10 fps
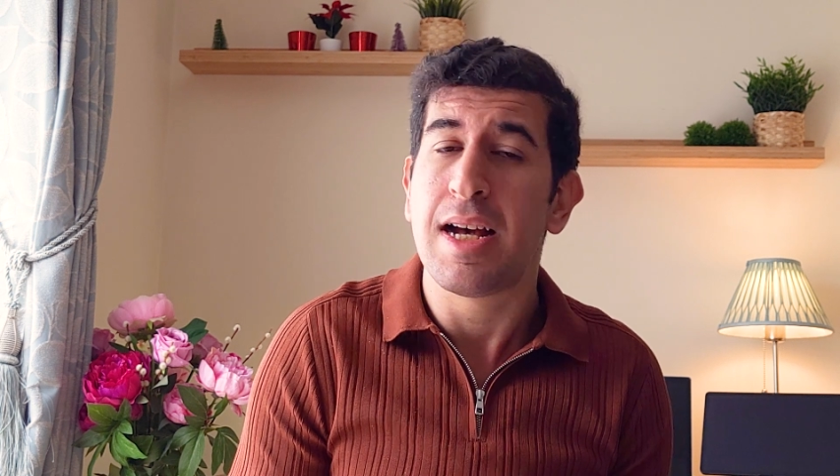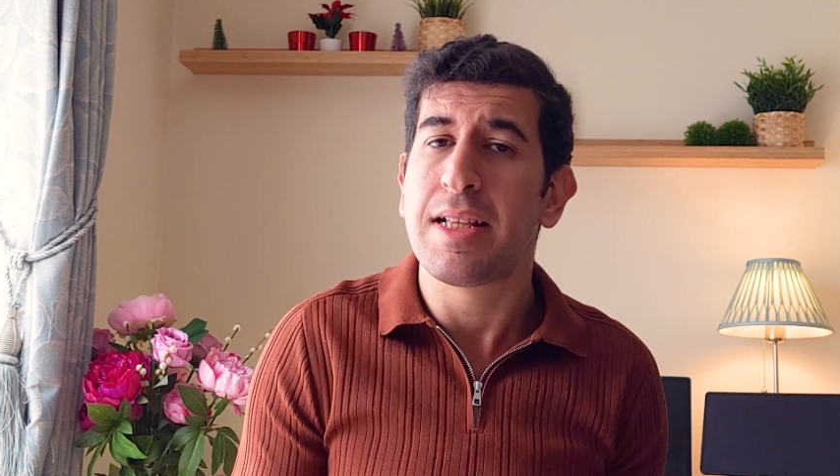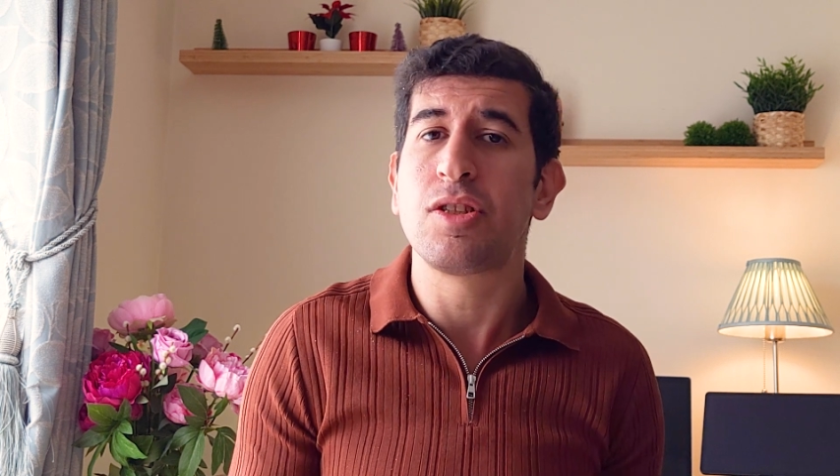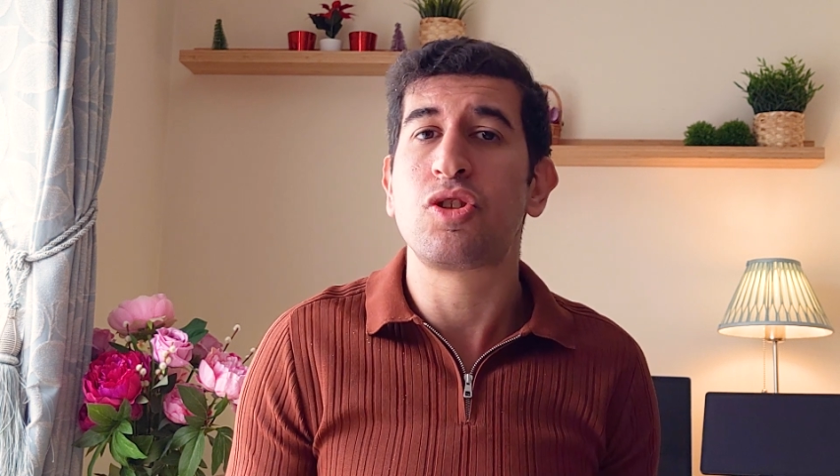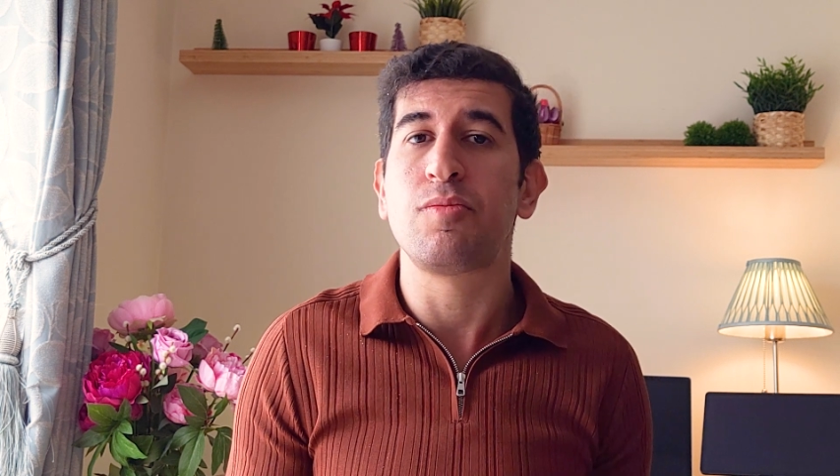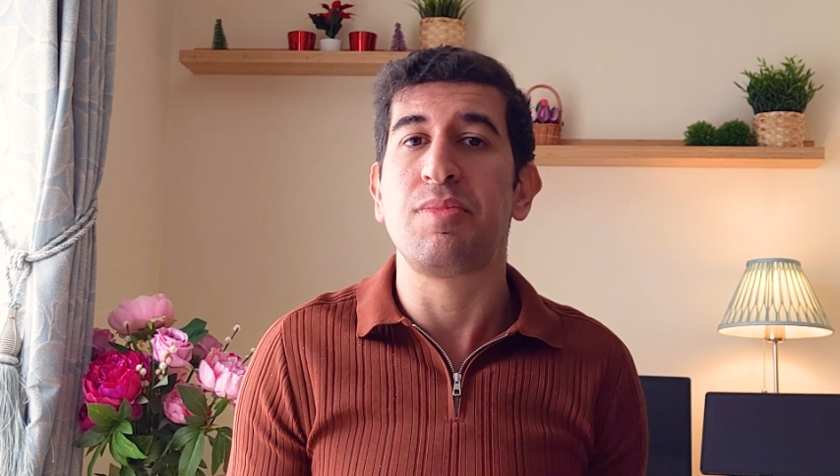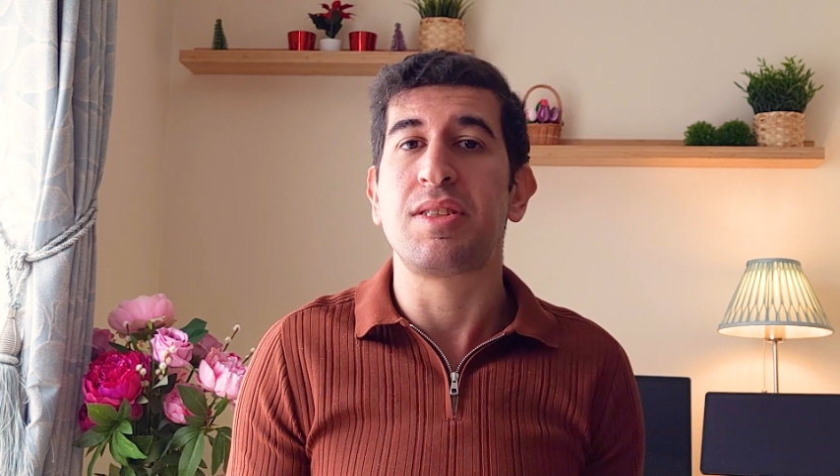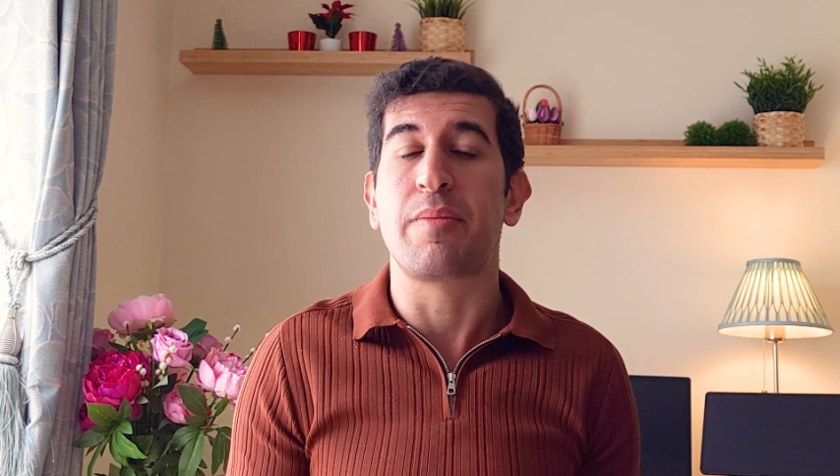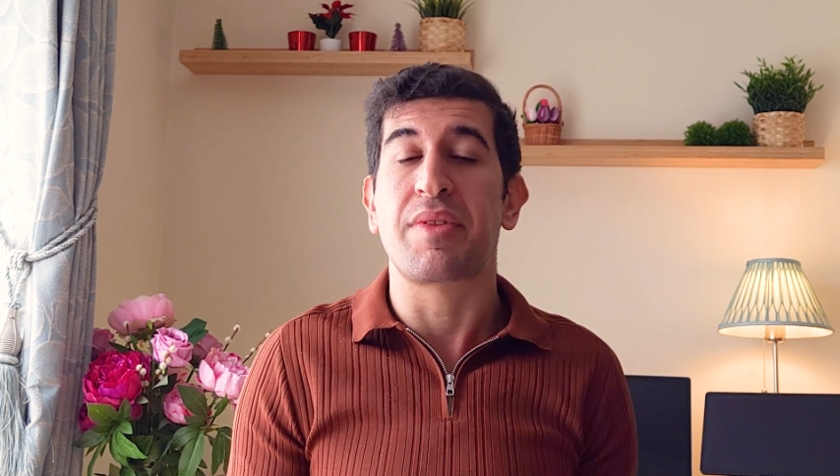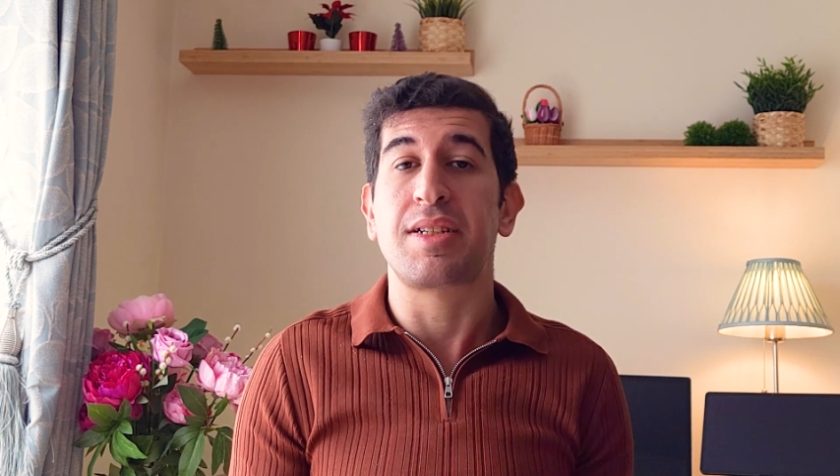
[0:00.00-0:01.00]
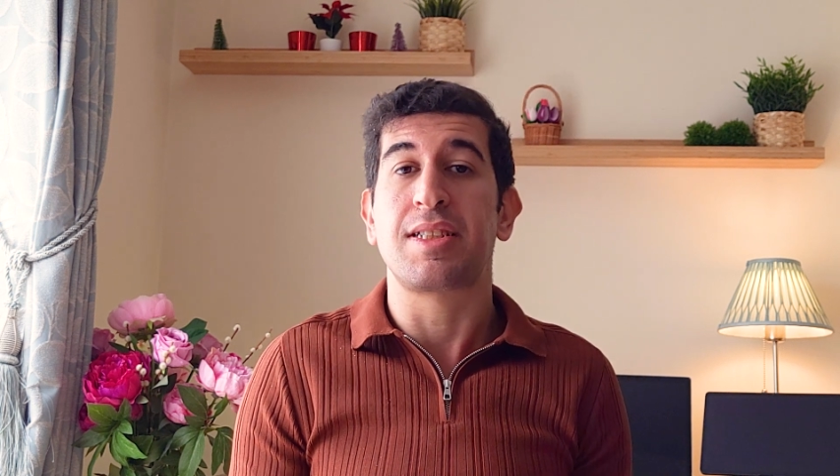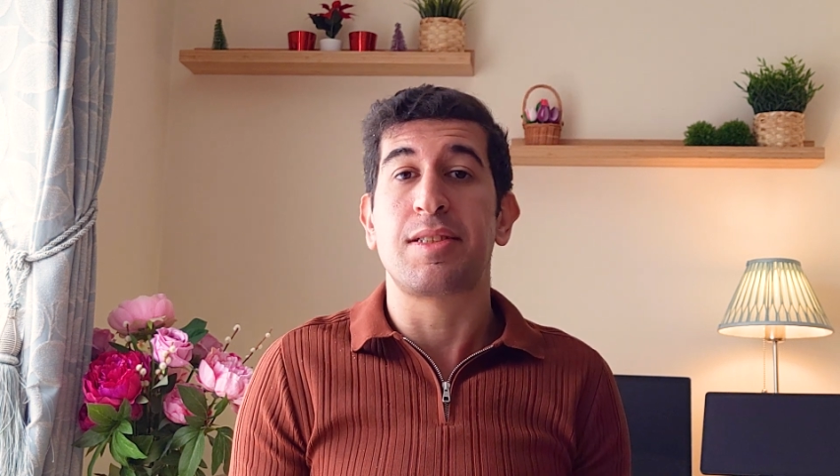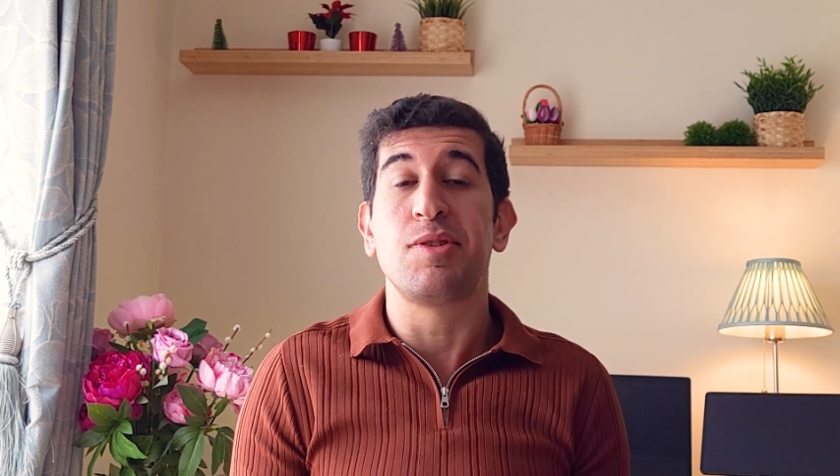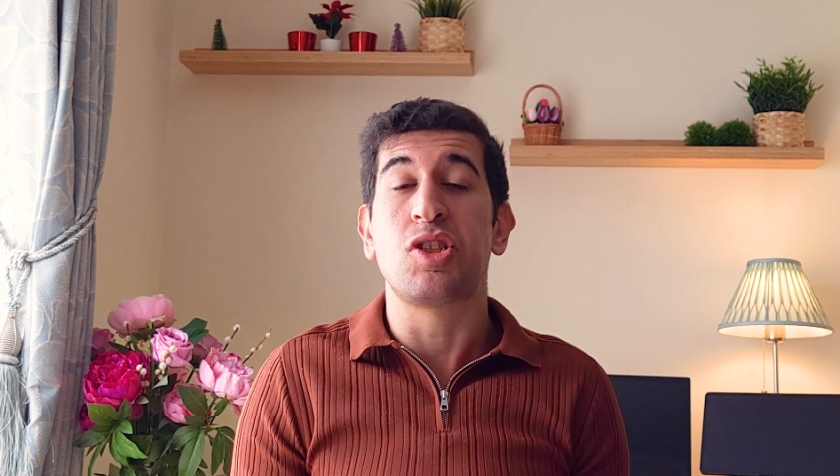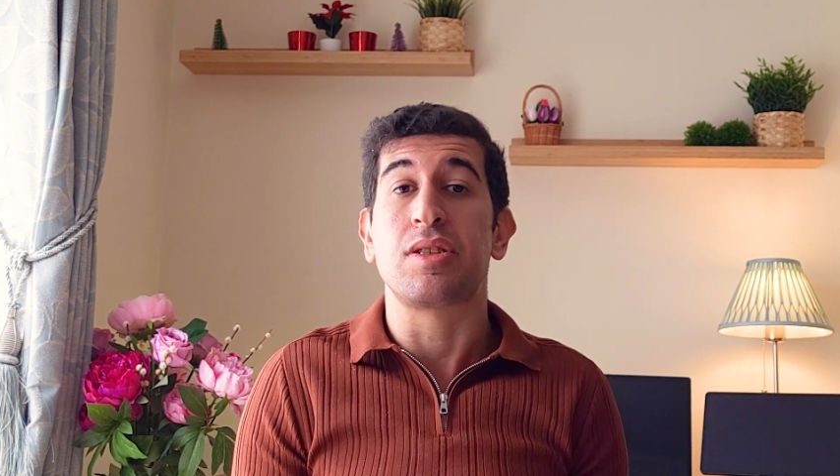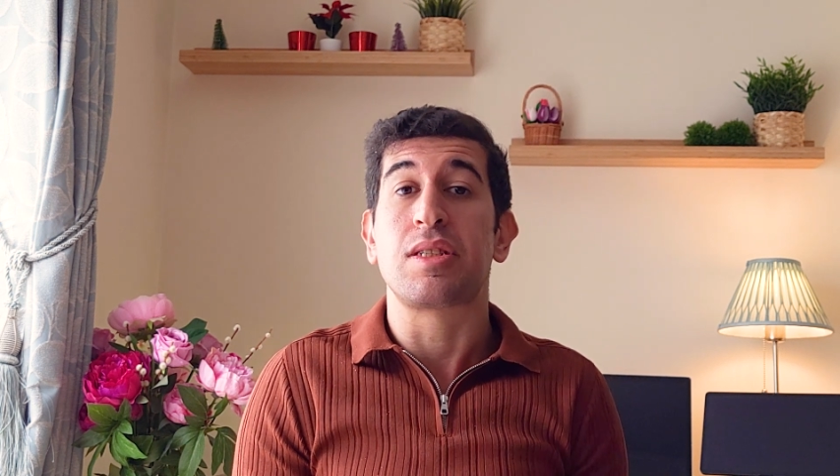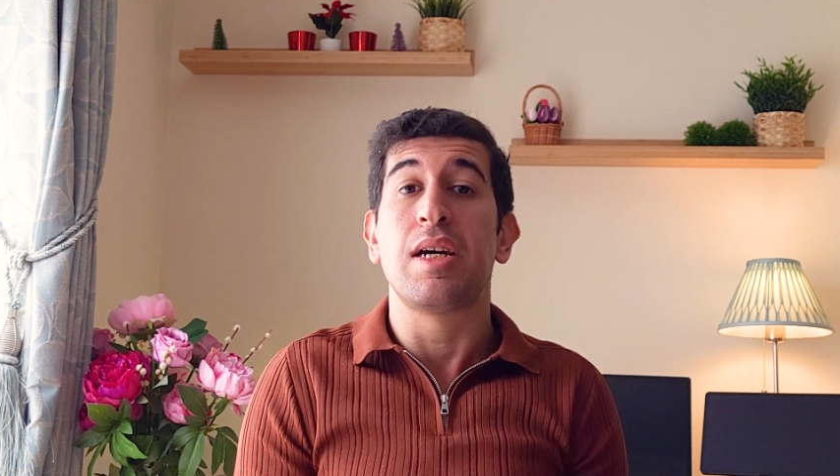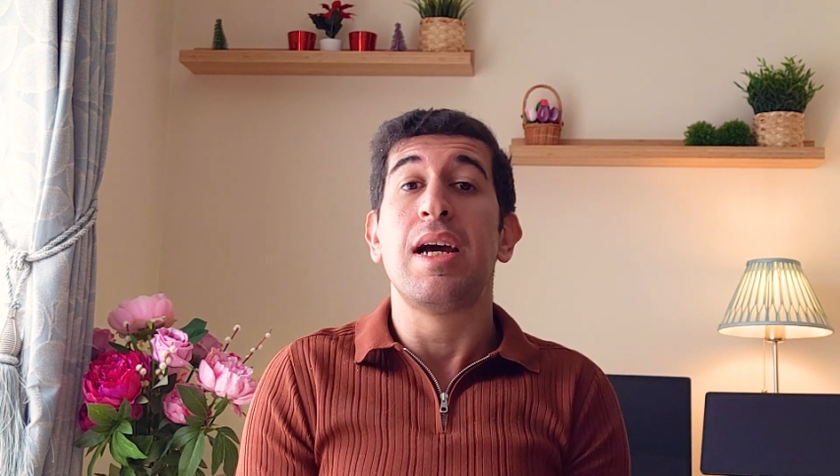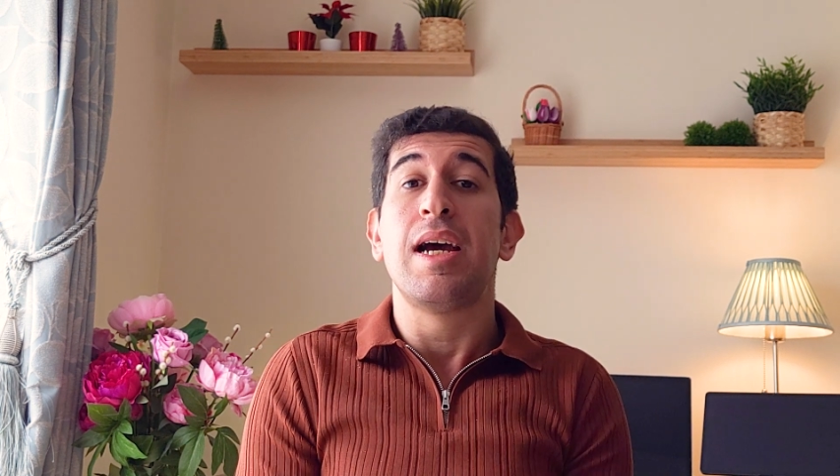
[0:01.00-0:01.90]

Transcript: that should be something suspicious.